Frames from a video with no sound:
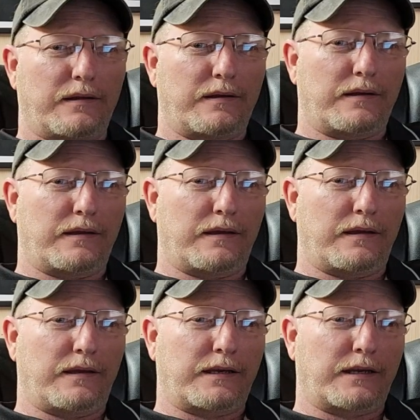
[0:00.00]

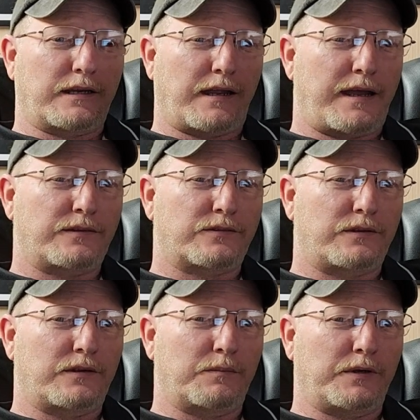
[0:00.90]
It can enhance
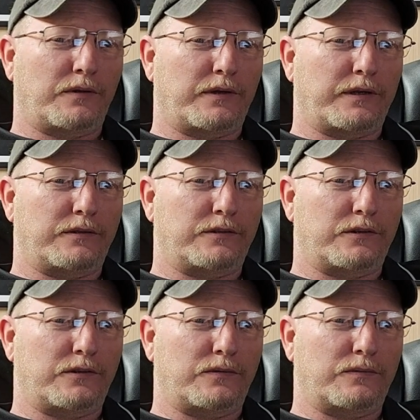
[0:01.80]
the ability
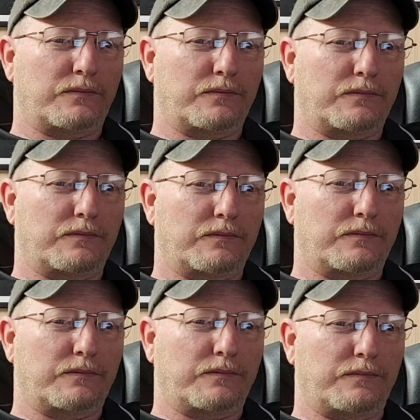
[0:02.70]
to
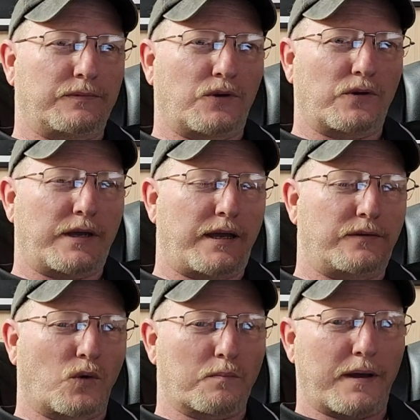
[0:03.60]

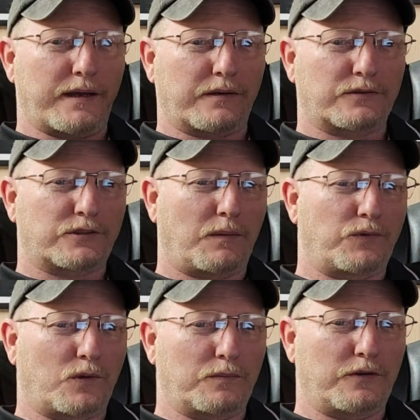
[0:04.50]
create or make
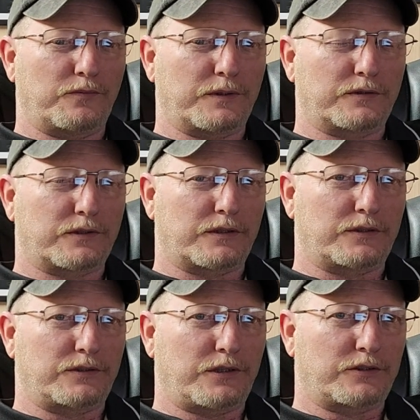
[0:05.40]
subtle movements and
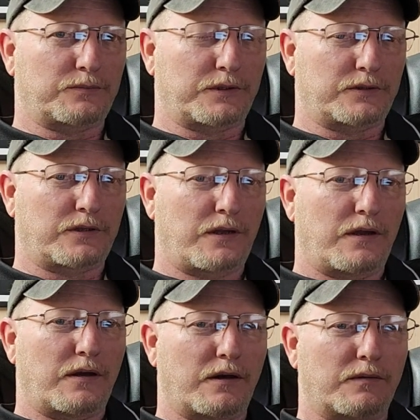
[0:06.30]
adjustments,
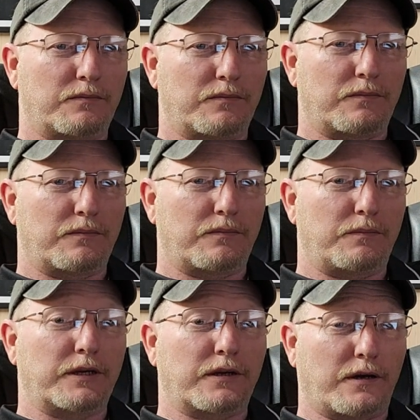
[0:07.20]
uh,
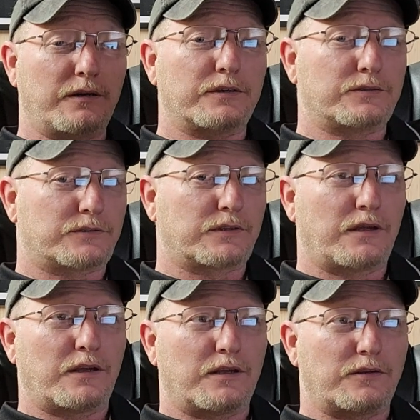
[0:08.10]
because
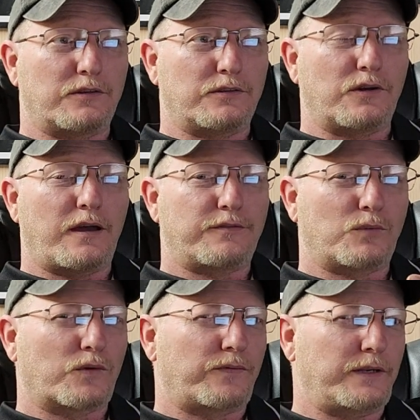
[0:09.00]
you have
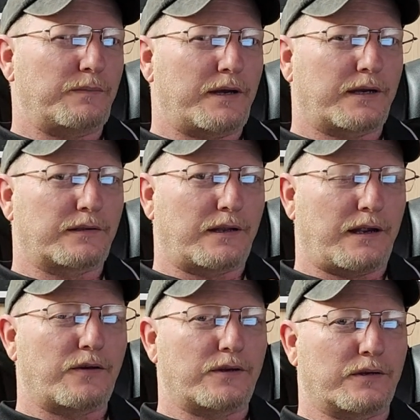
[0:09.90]
more feedback in that
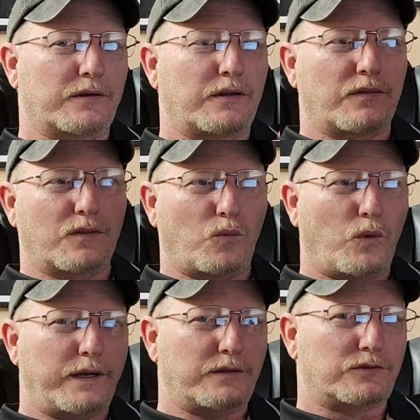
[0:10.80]
area. The
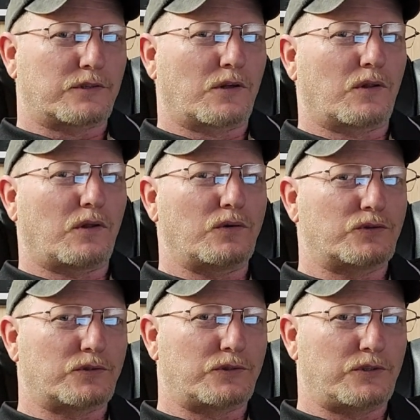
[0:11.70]
weight is
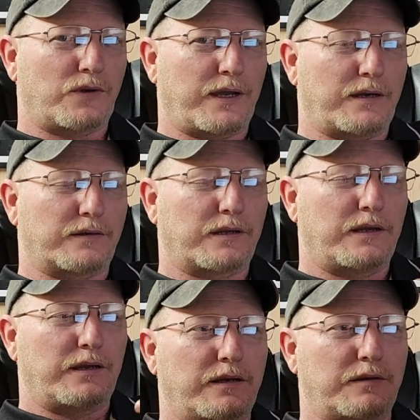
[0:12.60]
closer to your hand.
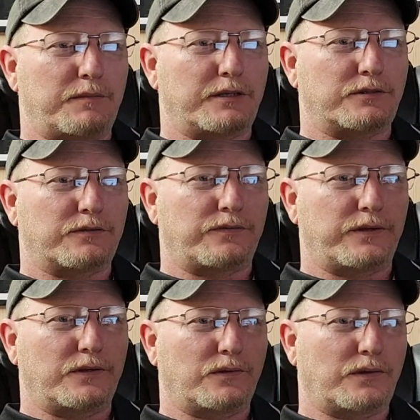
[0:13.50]
It makes it
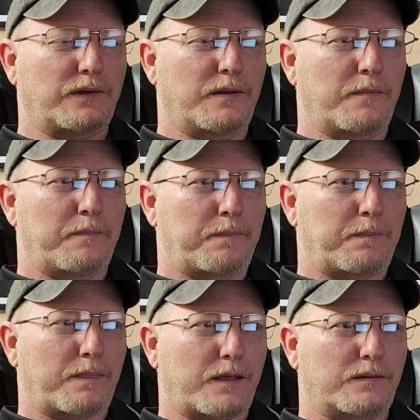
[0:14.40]
feel
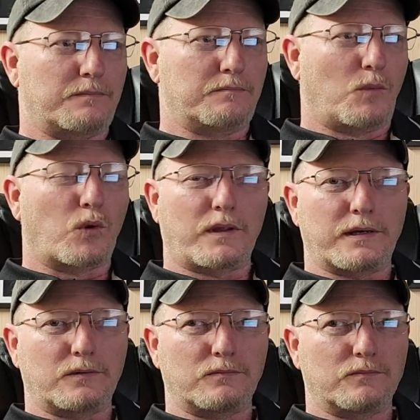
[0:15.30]
more
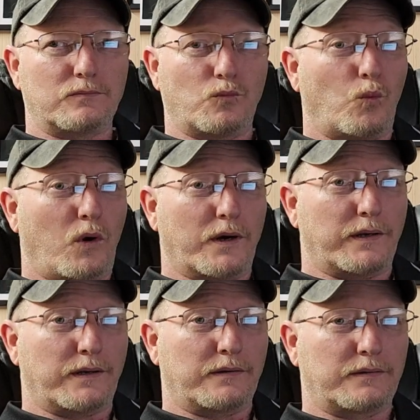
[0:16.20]
like
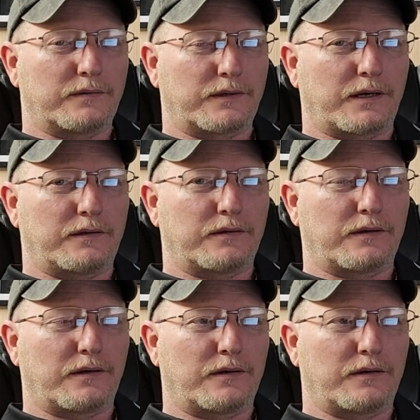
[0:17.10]
one. Okay,
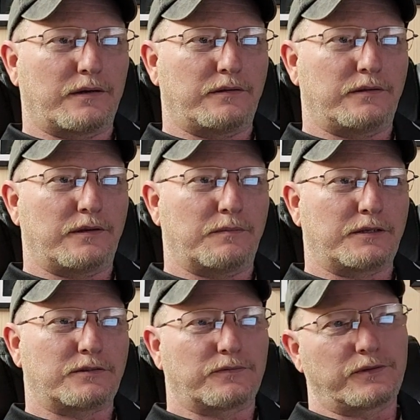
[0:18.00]
it
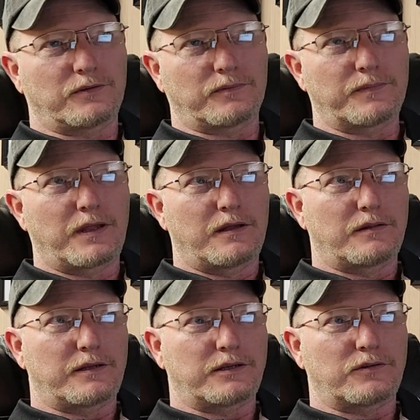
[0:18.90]
makes it feel
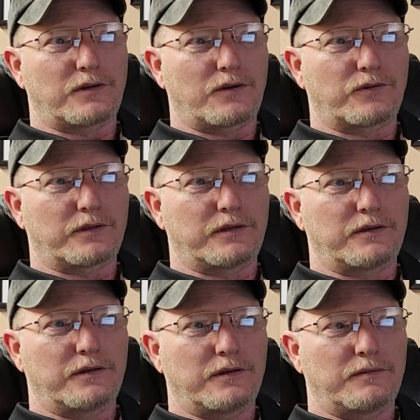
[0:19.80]
like you're not really
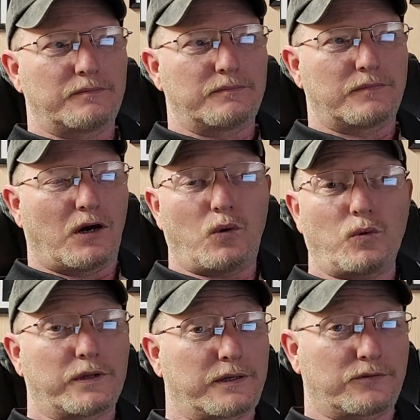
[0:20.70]

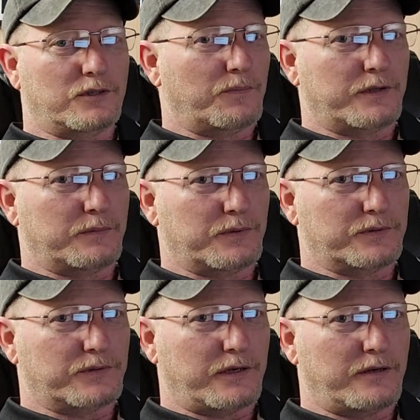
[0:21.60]
holding something
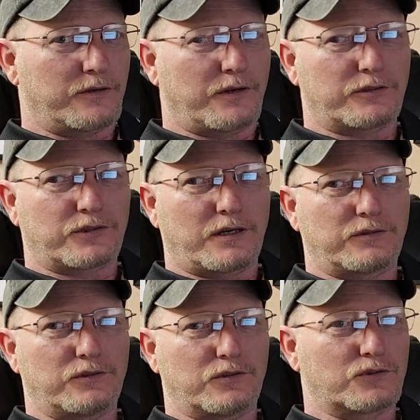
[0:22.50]
per se, and you're not trying
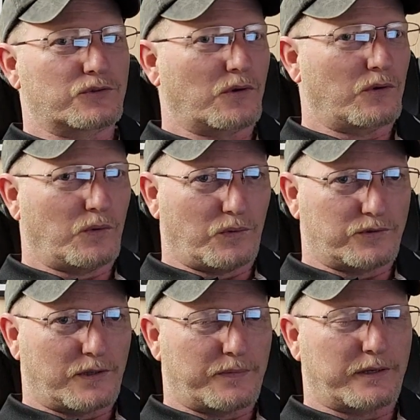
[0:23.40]
to control
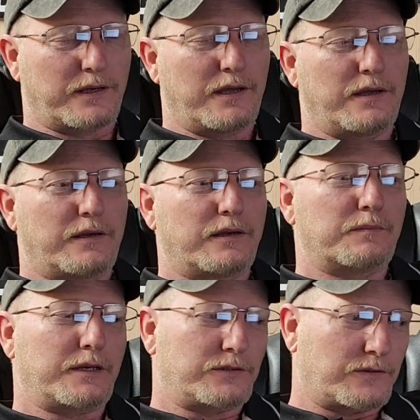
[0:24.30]
something. It
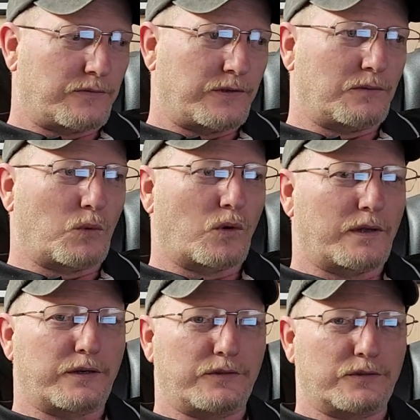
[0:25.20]
makes it feel more
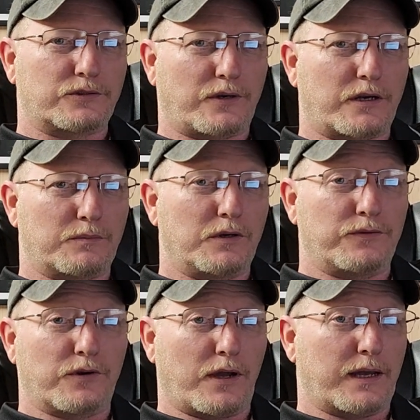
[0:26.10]
like you're just trying to
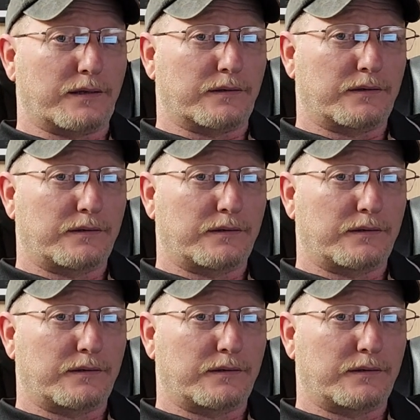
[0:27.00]
move your hand,